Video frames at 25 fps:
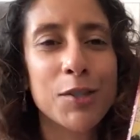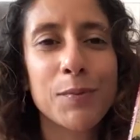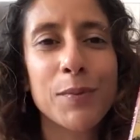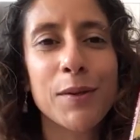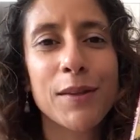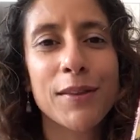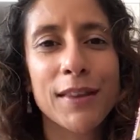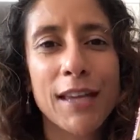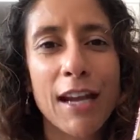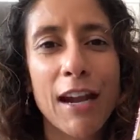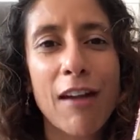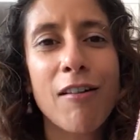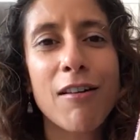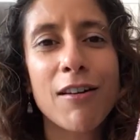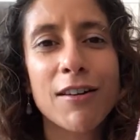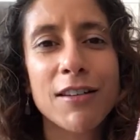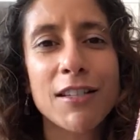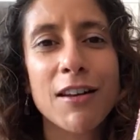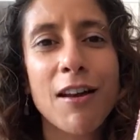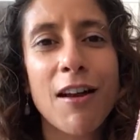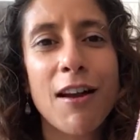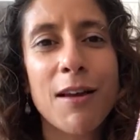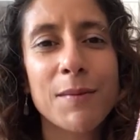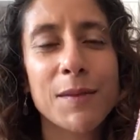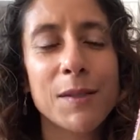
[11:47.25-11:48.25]
but there are
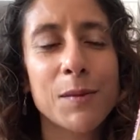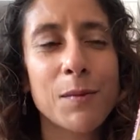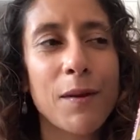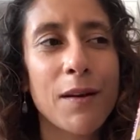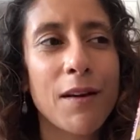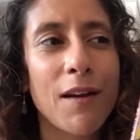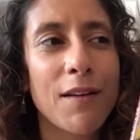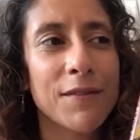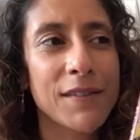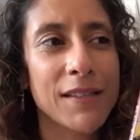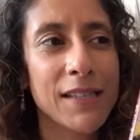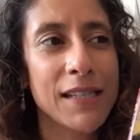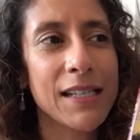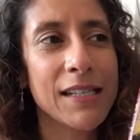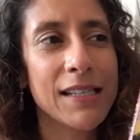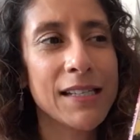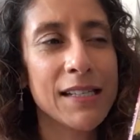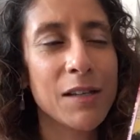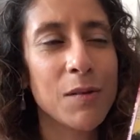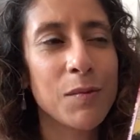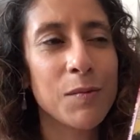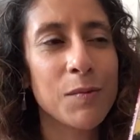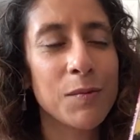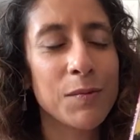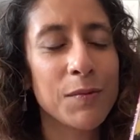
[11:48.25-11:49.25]
times when I've seen
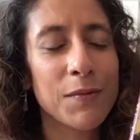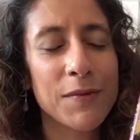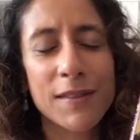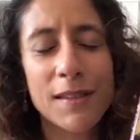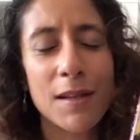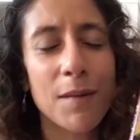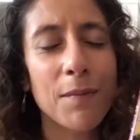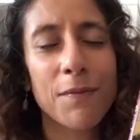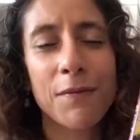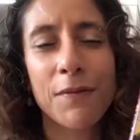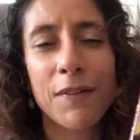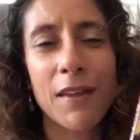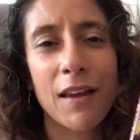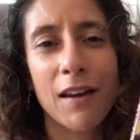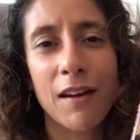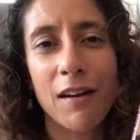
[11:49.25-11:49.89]
something